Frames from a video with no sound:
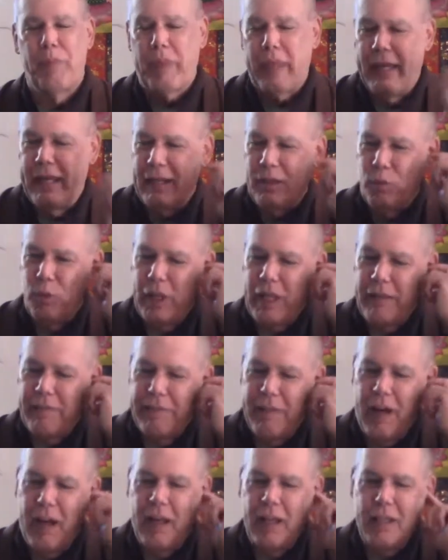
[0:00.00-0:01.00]
And what I
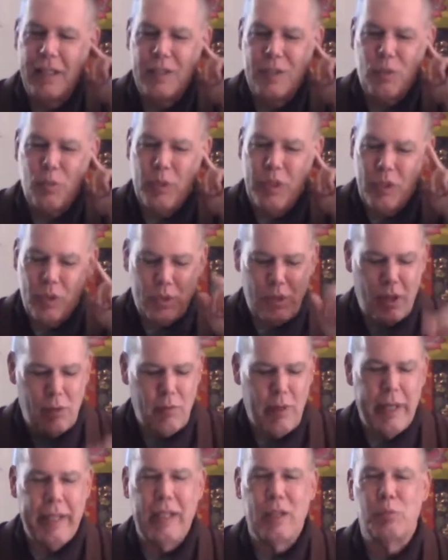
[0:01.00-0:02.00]
find is when you start
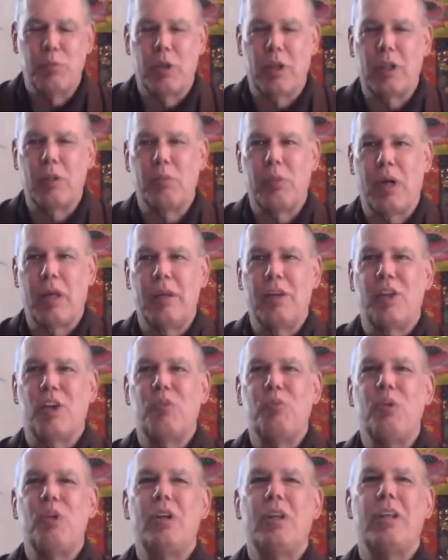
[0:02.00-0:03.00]
writing a book about your
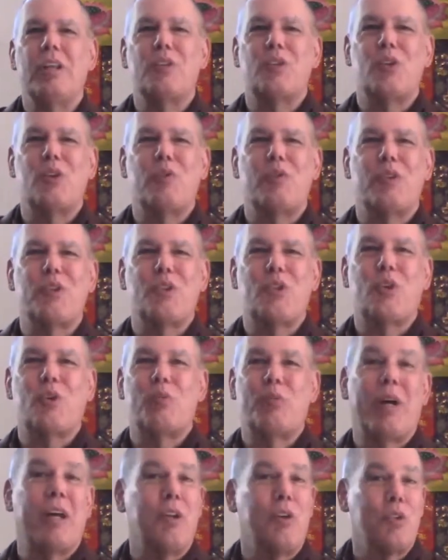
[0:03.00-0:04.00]
community service or
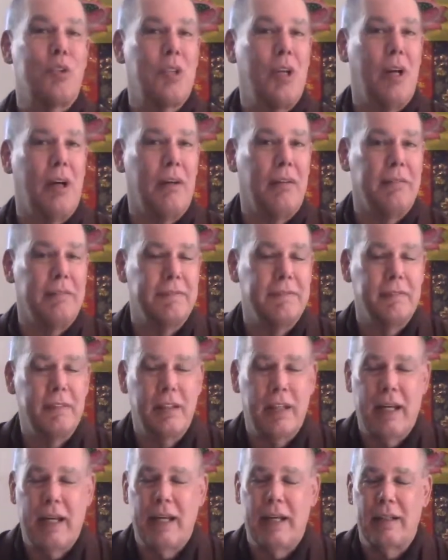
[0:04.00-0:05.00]
about yourself,
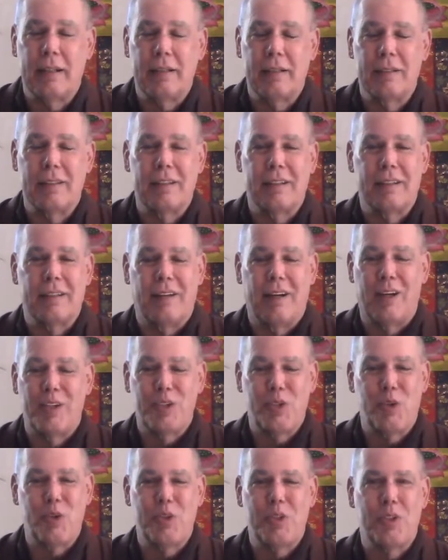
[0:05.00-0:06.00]
that all
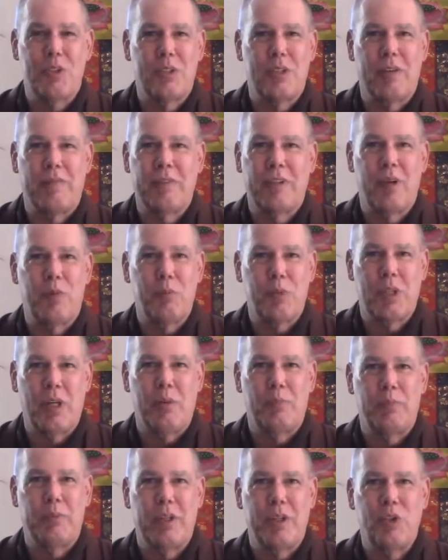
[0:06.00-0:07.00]
sorts of stuff comes
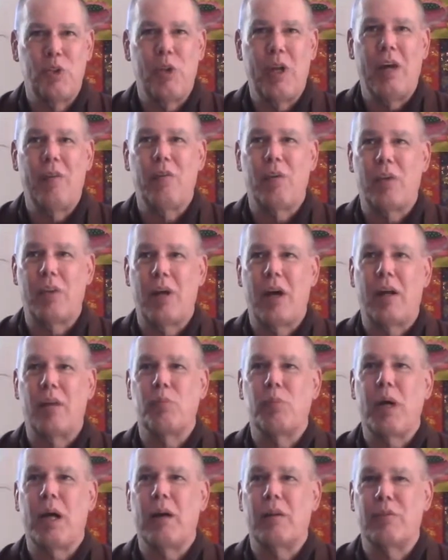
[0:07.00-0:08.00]
up that you haven't thought
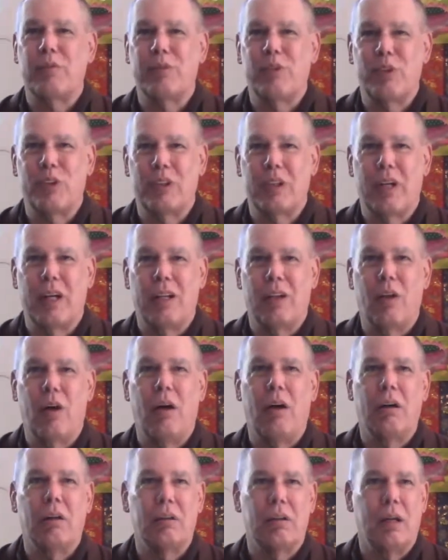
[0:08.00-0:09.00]
about for a
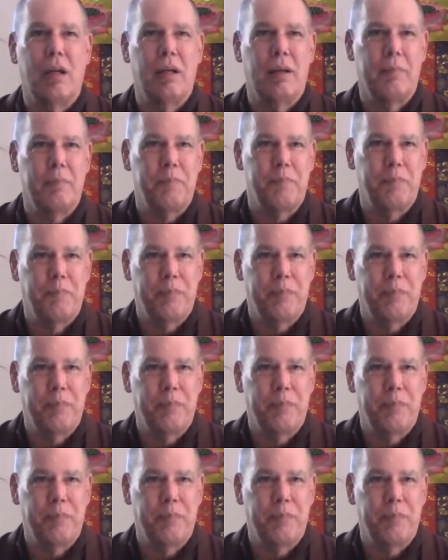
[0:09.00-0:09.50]
long time.